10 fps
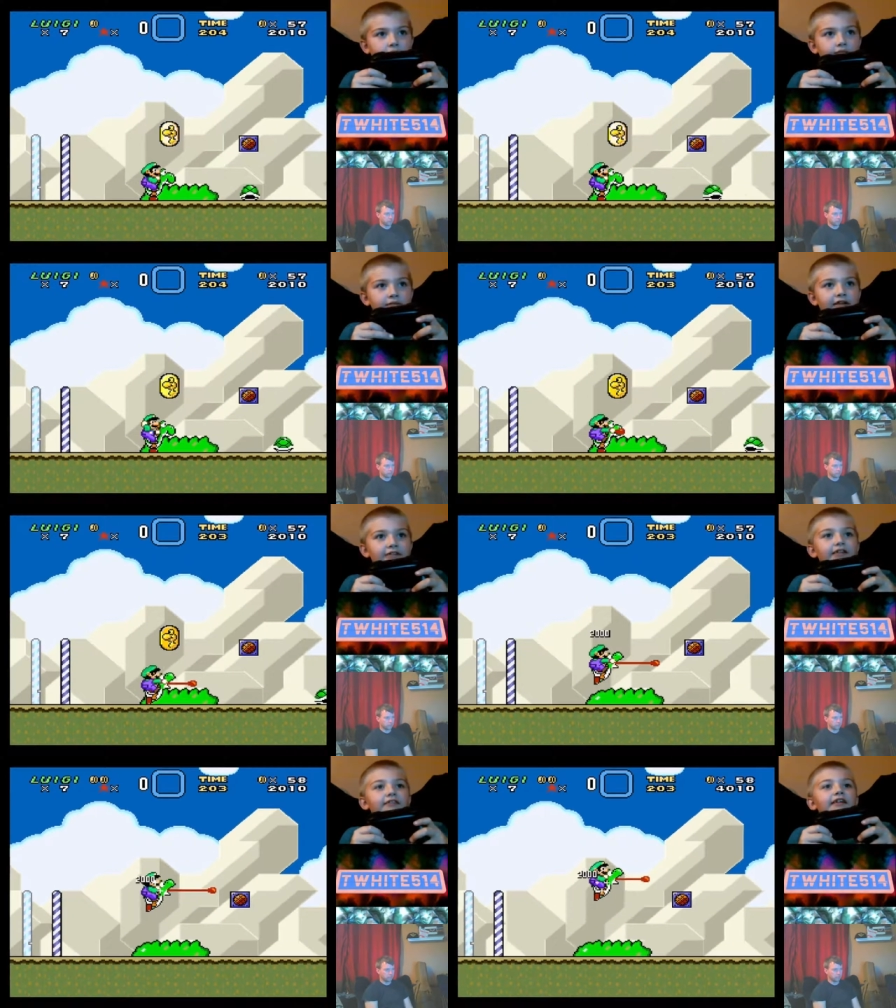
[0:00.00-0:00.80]
He
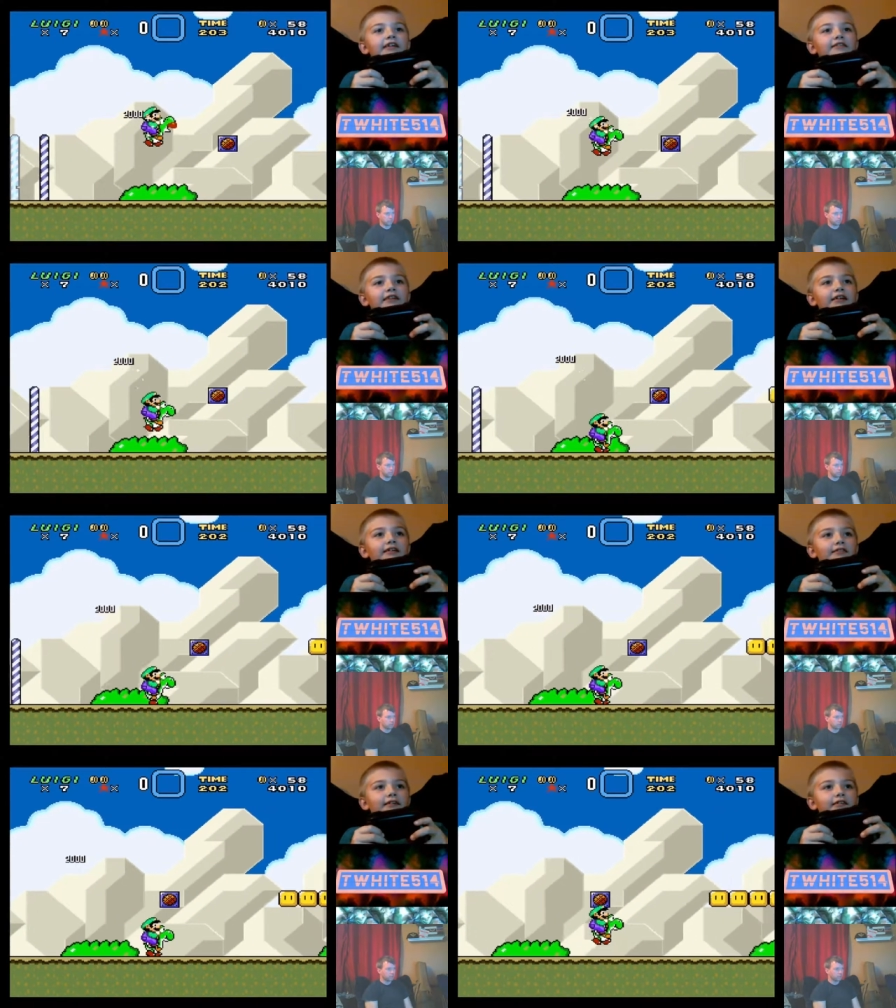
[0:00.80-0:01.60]
says that he say,
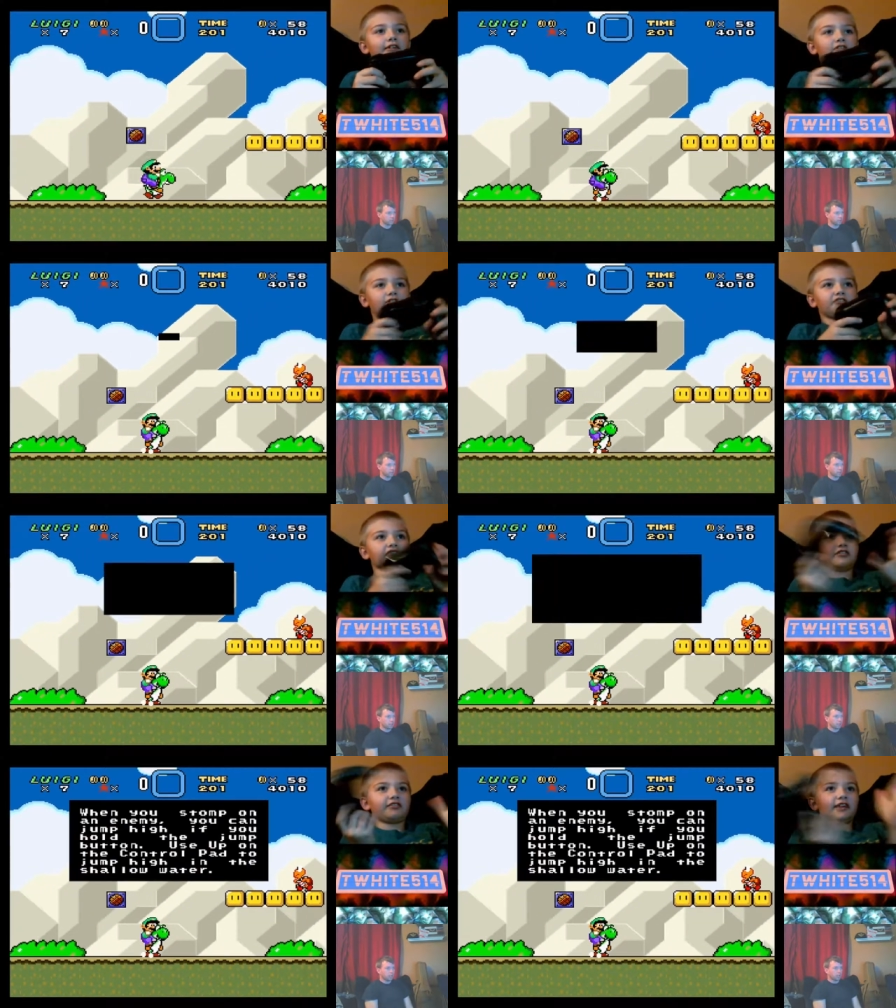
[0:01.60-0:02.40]
says it just for the
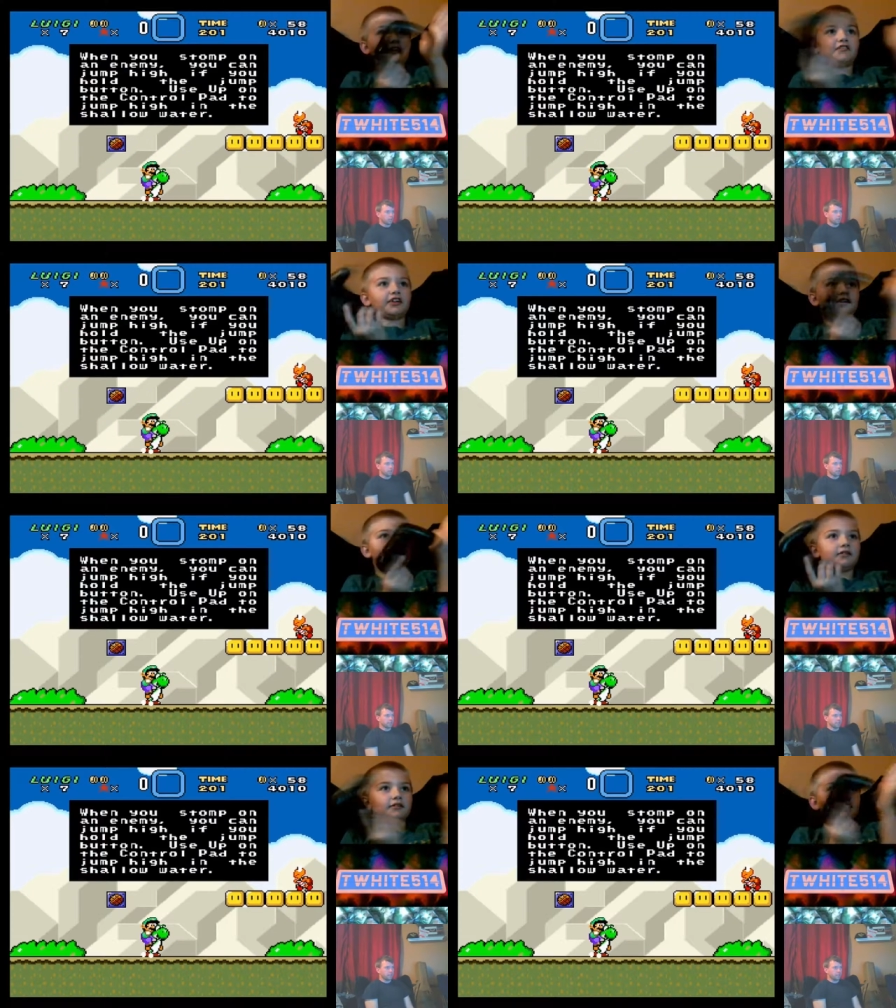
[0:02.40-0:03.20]
sake of it. What's it
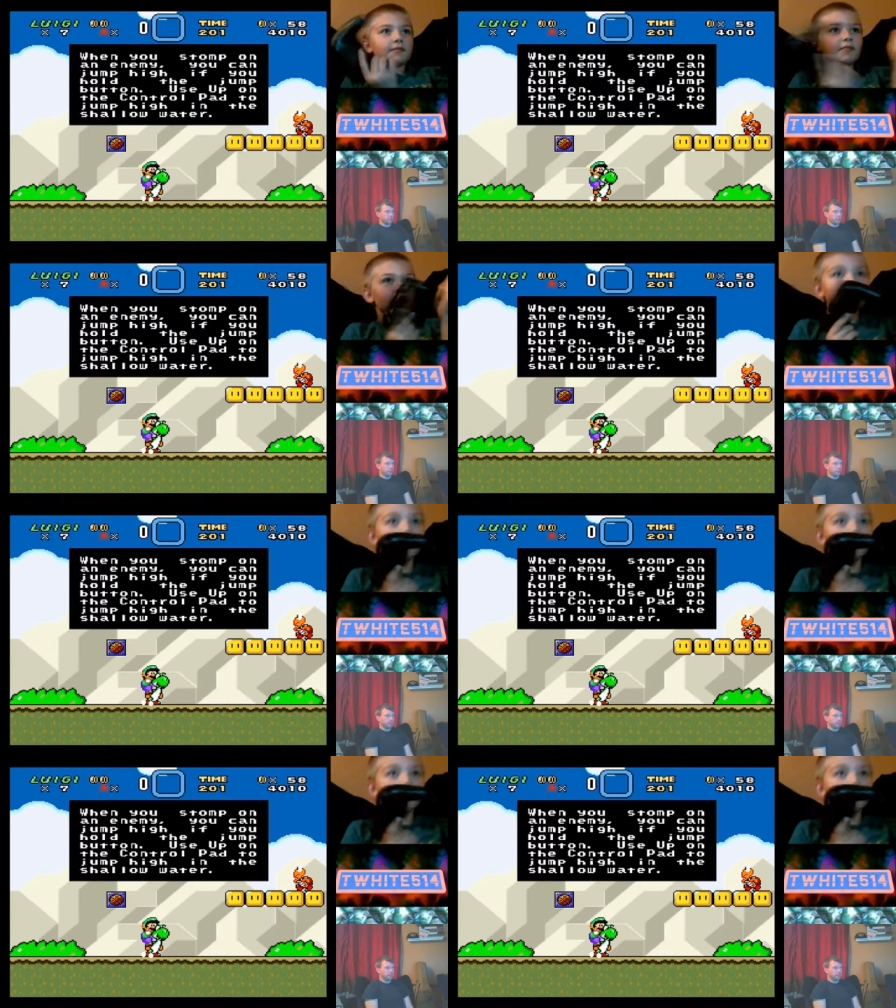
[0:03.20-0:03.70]
say, Bubba? When